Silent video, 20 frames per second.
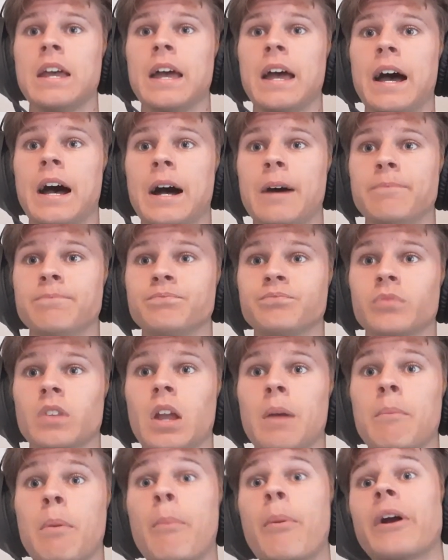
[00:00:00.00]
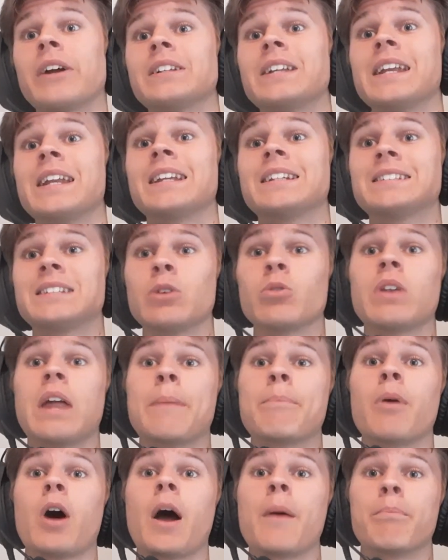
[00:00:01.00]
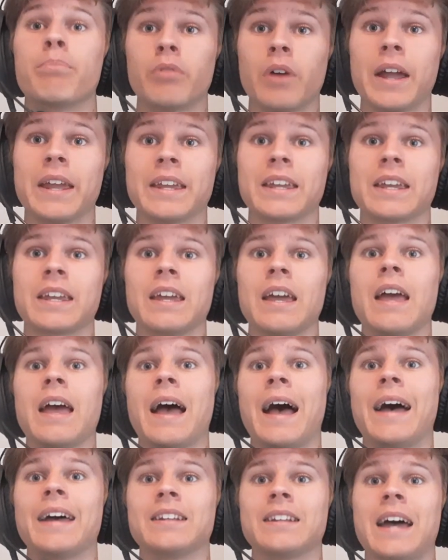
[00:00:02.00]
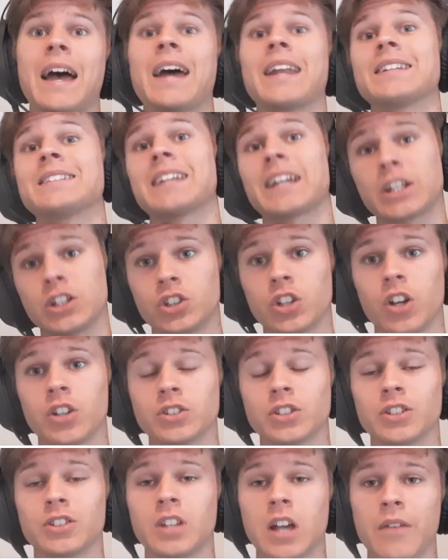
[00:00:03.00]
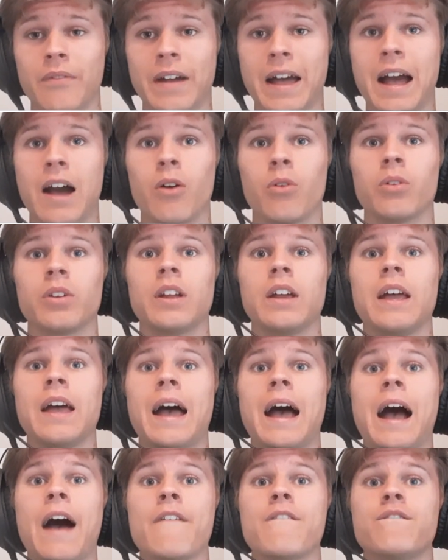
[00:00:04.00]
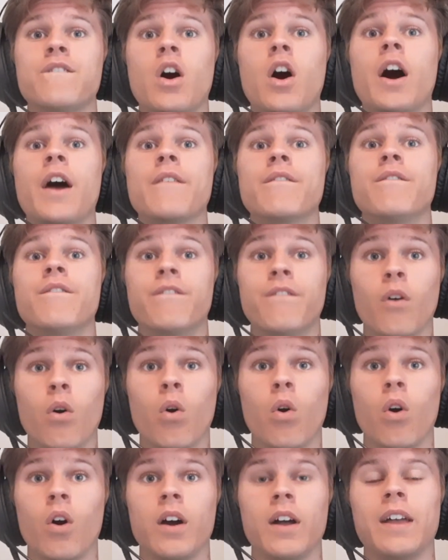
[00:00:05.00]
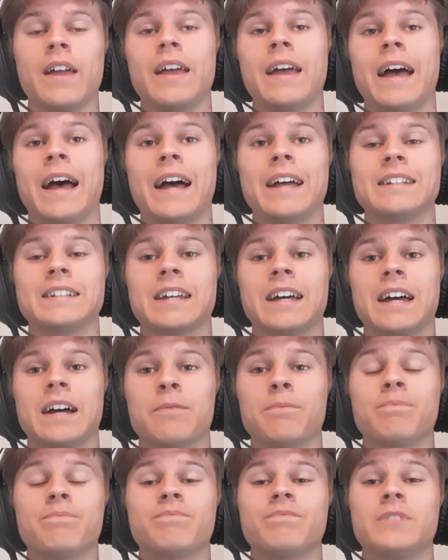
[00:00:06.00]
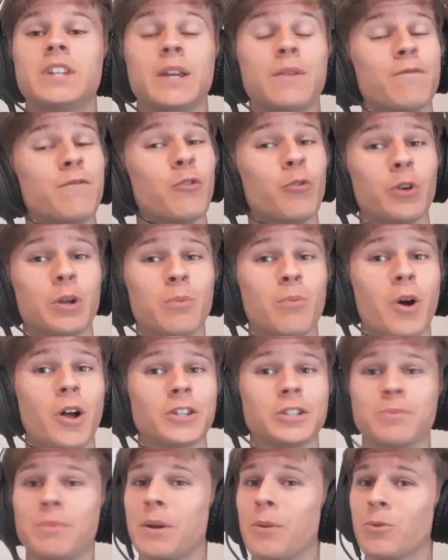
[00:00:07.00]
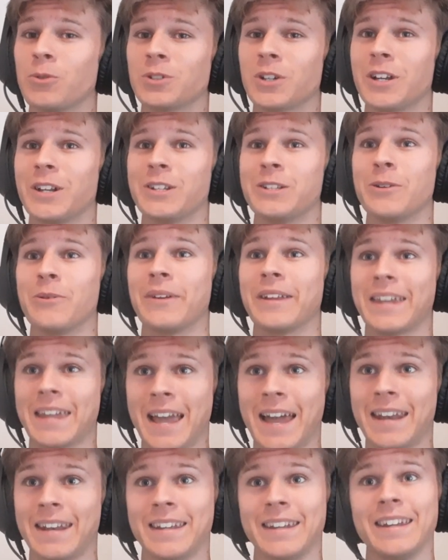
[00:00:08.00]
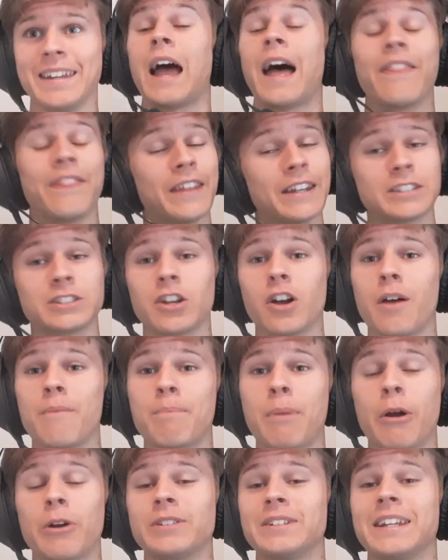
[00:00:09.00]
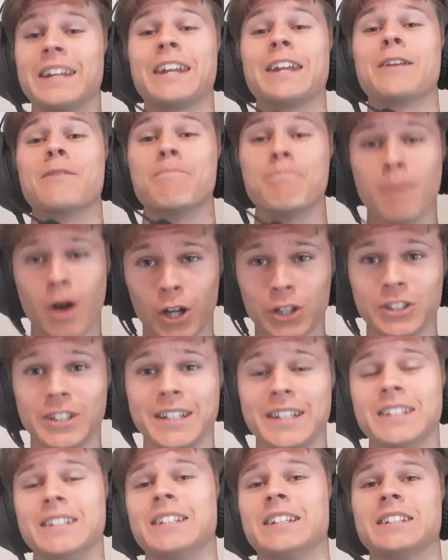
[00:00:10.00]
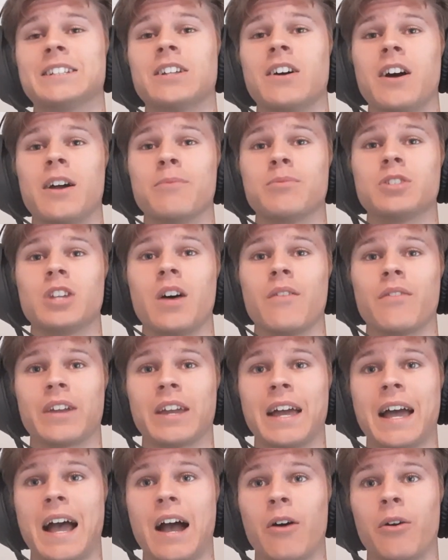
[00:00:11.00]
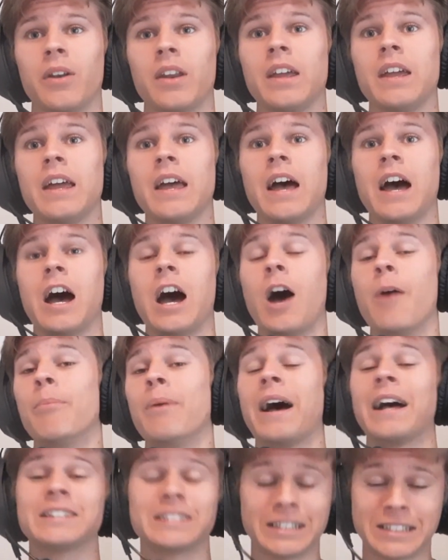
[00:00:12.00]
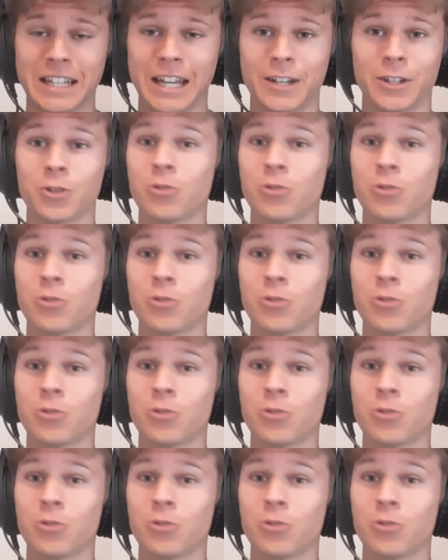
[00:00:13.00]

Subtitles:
But Berrettini still led by a break and had a second chance to serve out at 5-4. And Thiem fooled him once, but he wasn't going to do it again. And this time, Berrettini had a much easier time serving it out. But as I said,